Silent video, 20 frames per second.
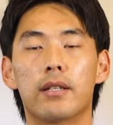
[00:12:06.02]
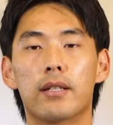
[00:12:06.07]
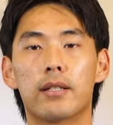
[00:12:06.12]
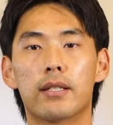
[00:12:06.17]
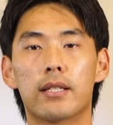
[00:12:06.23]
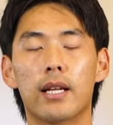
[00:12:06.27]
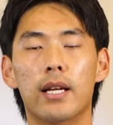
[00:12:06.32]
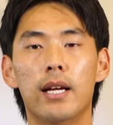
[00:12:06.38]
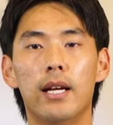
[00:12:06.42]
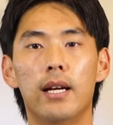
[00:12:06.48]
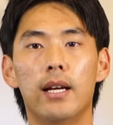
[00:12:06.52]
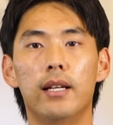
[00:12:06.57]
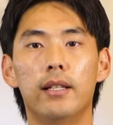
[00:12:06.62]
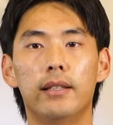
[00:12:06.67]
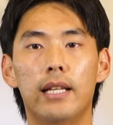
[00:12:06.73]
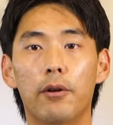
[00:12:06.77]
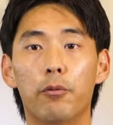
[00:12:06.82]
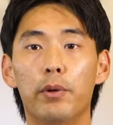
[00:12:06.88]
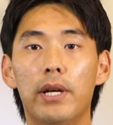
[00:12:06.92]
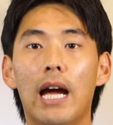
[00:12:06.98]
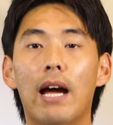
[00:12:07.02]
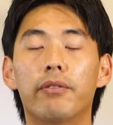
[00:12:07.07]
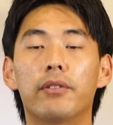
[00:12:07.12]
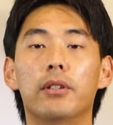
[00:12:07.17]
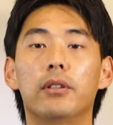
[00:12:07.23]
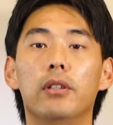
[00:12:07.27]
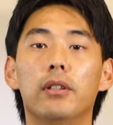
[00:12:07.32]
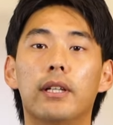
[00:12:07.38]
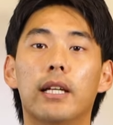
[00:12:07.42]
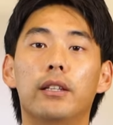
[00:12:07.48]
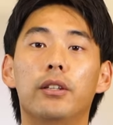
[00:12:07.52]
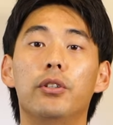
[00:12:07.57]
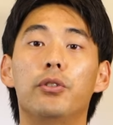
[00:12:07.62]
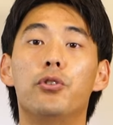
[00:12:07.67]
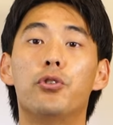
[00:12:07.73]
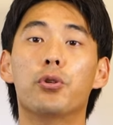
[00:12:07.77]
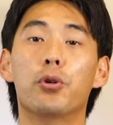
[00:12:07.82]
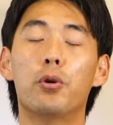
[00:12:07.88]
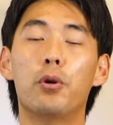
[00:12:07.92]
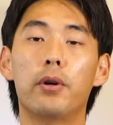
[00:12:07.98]
us that we have to look at the
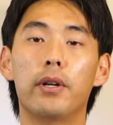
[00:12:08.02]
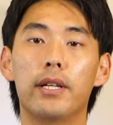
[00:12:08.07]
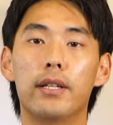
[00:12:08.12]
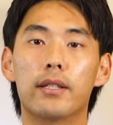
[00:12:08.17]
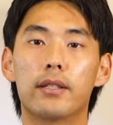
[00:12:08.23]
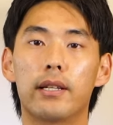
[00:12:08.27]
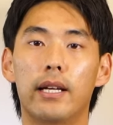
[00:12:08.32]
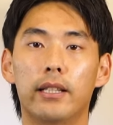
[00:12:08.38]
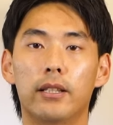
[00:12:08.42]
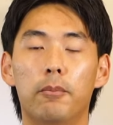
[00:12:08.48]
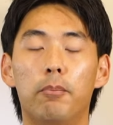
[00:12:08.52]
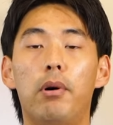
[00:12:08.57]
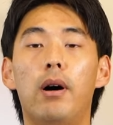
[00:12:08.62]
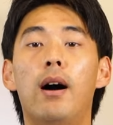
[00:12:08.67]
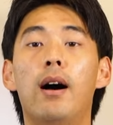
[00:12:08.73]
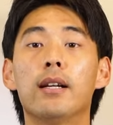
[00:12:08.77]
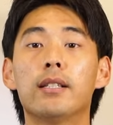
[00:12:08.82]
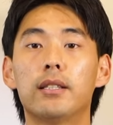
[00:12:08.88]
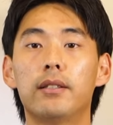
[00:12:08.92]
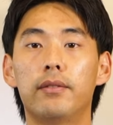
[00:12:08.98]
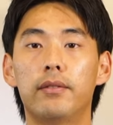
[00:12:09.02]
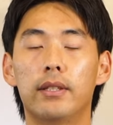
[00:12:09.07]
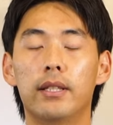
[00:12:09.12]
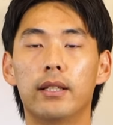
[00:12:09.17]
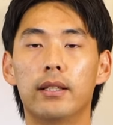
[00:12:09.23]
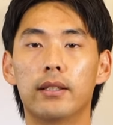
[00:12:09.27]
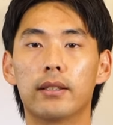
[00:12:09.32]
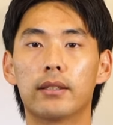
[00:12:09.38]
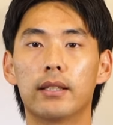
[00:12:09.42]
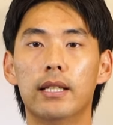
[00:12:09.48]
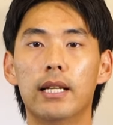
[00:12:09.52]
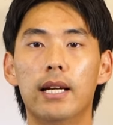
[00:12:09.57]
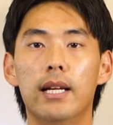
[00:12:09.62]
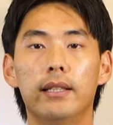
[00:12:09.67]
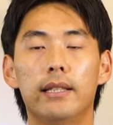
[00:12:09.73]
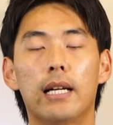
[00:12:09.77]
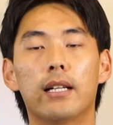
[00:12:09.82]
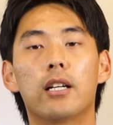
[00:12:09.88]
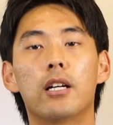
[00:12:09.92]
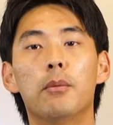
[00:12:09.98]
joys and the positive things
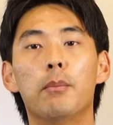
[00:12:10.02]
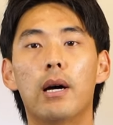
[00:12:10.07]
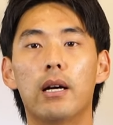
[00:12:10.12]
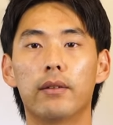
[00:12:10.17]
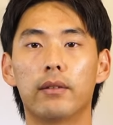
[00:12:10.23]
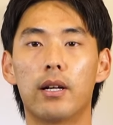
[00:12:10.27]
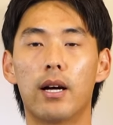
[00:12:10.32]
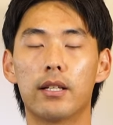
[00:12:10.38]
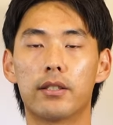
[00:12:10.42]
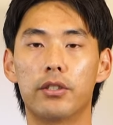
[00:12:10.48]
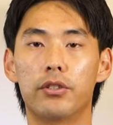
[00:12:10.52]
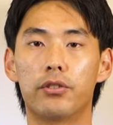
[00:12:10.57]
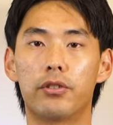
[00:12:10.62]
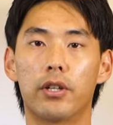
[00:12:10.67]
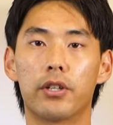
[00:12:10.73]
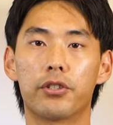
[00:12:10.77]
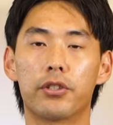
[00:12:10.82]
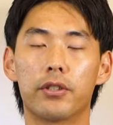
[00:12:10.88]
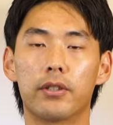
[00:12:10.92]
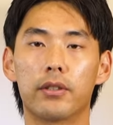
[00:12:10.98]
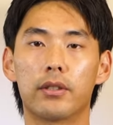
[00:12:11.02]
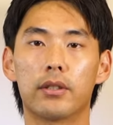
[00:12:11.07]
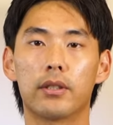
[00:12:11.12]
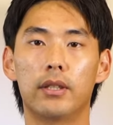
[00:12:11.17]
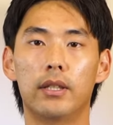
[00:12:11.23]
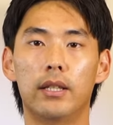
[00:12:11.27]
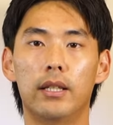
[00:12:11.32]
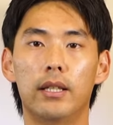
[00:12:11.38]
that come out of God's instructions.